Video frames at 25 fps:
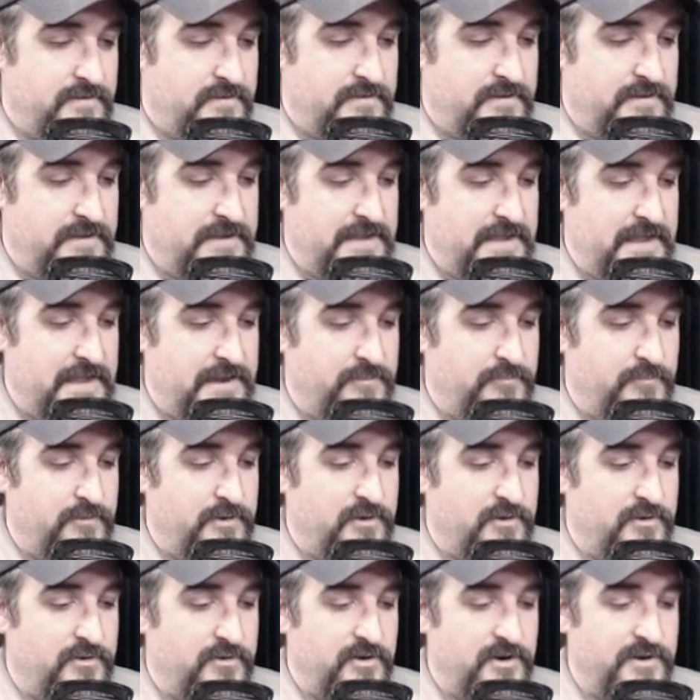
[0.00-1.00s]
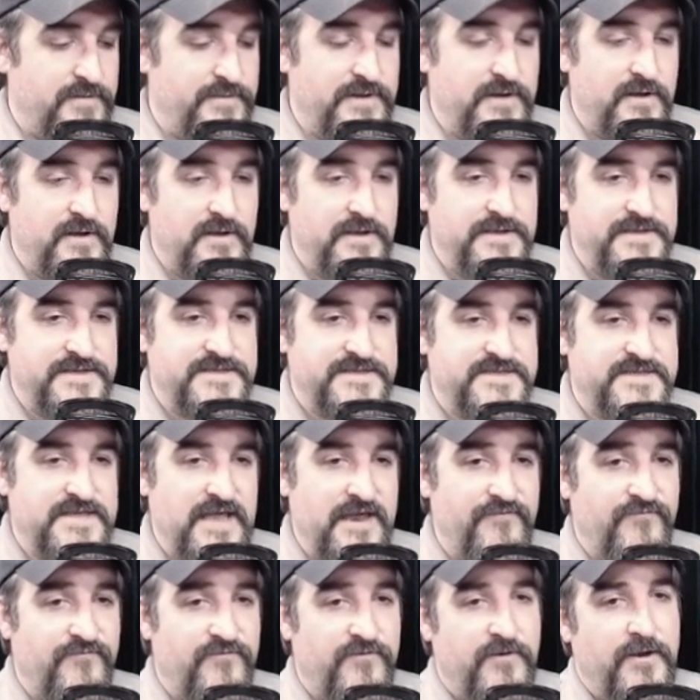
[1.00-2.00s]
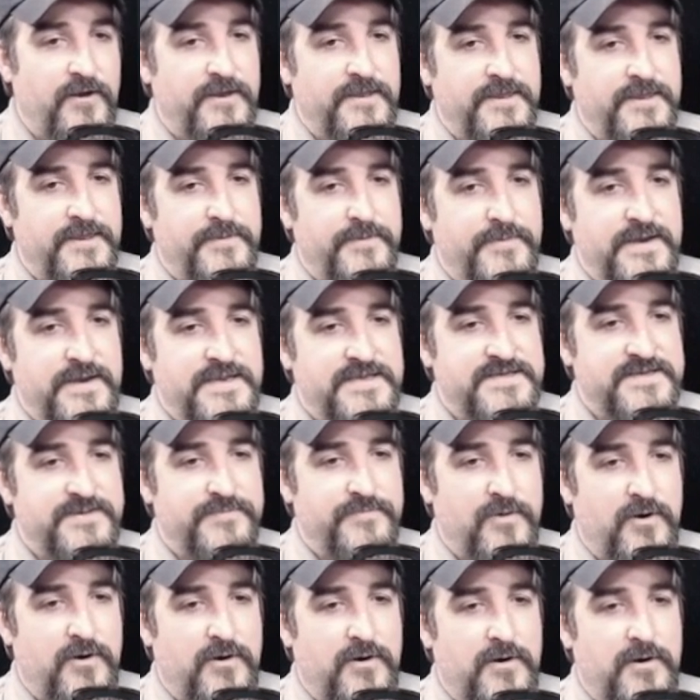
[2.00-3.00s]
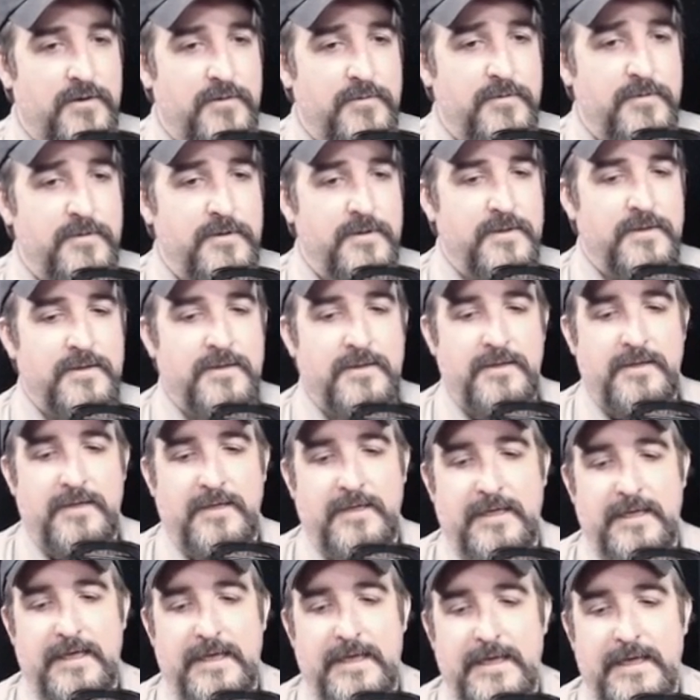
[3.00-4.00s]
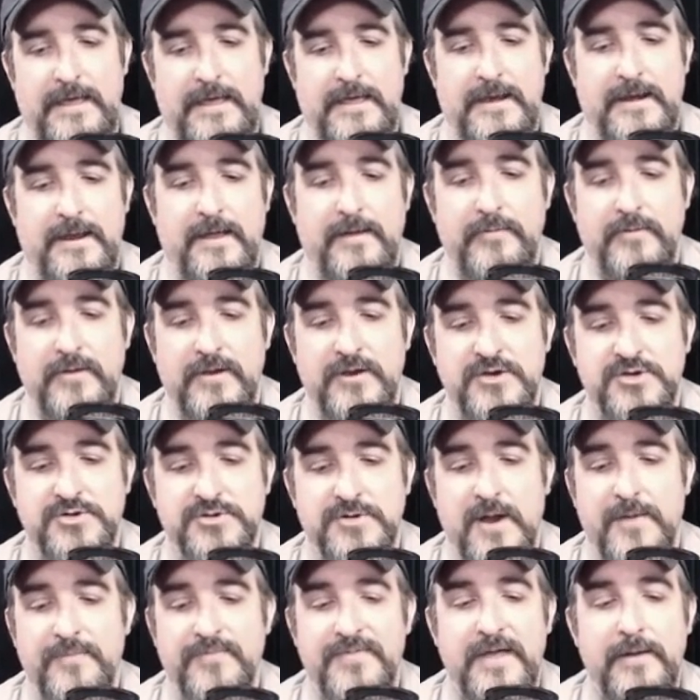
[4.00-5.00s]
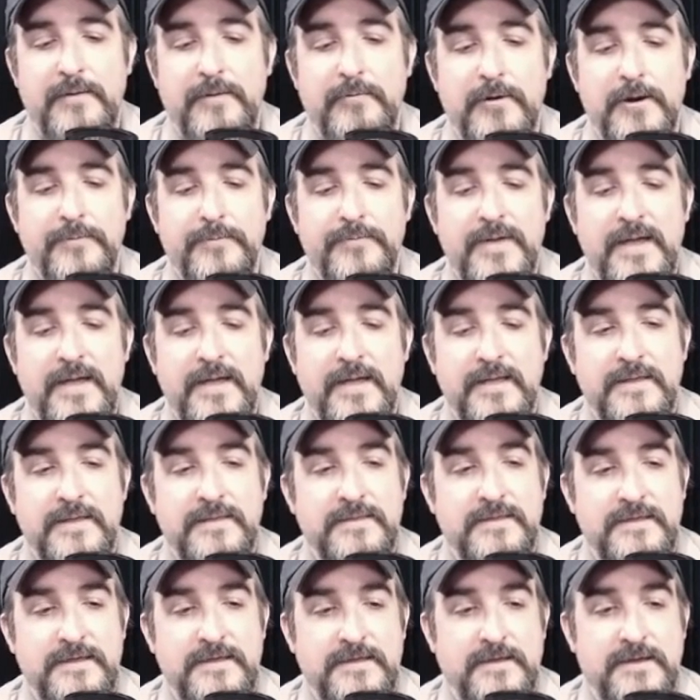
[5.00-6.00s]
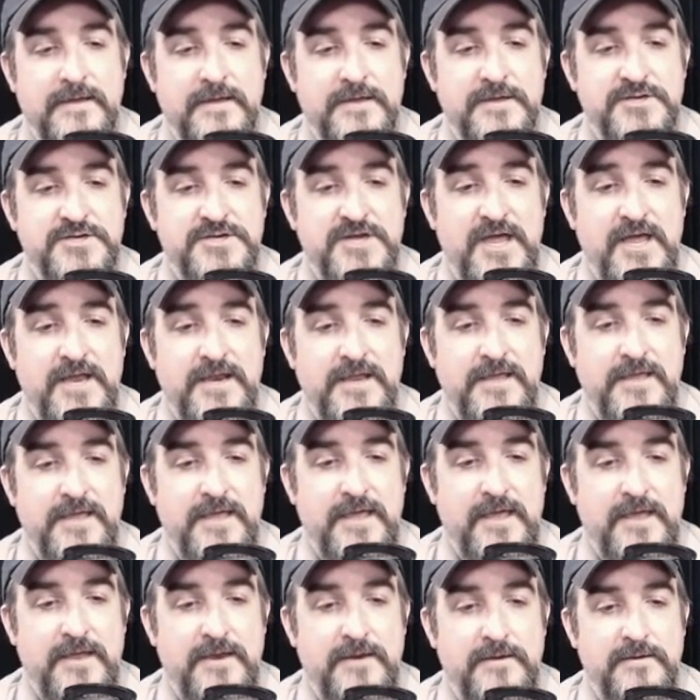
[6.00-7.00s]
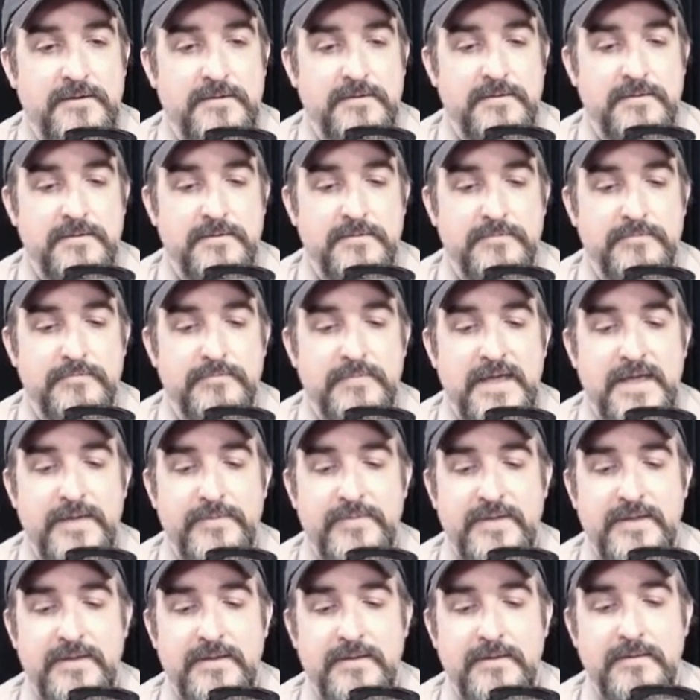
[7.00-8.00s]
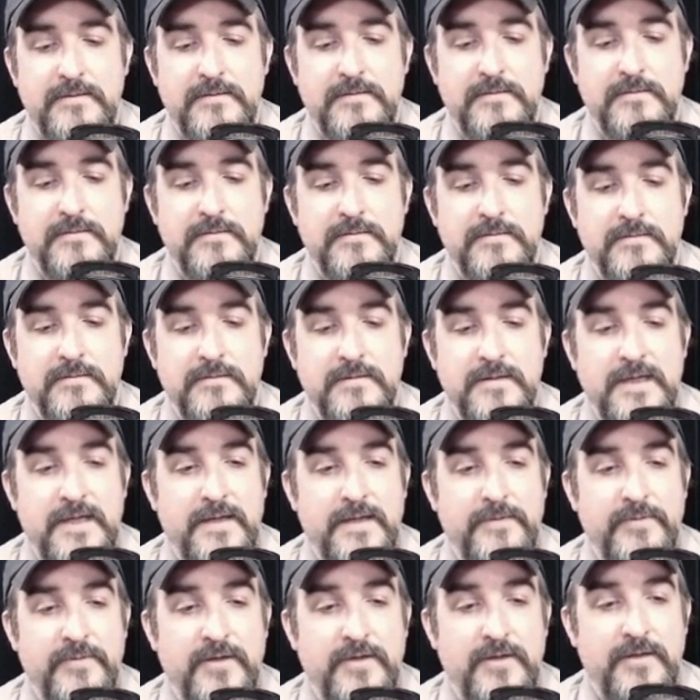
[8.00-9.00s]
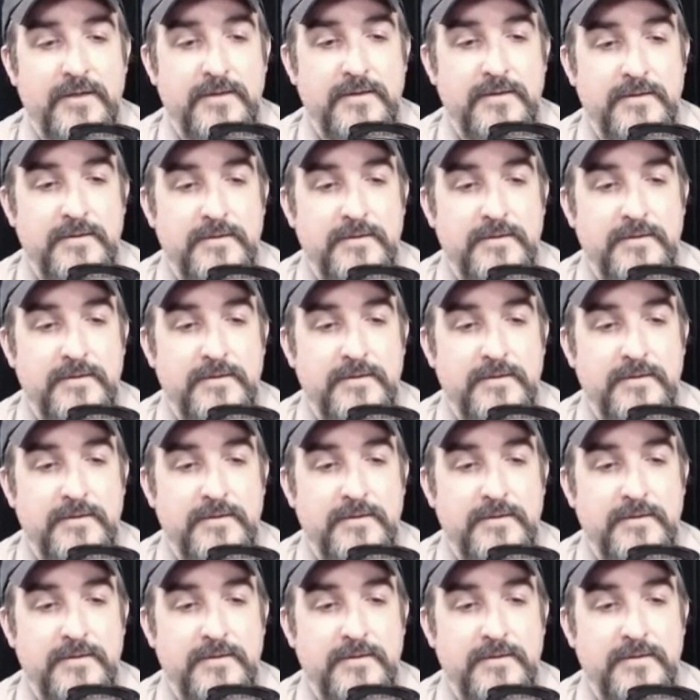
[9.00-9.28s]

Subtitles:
again, we are going to be on Cypher Unlimited tomorrow, and I'm going to drop that right back in the chat again. Maybe. Am I?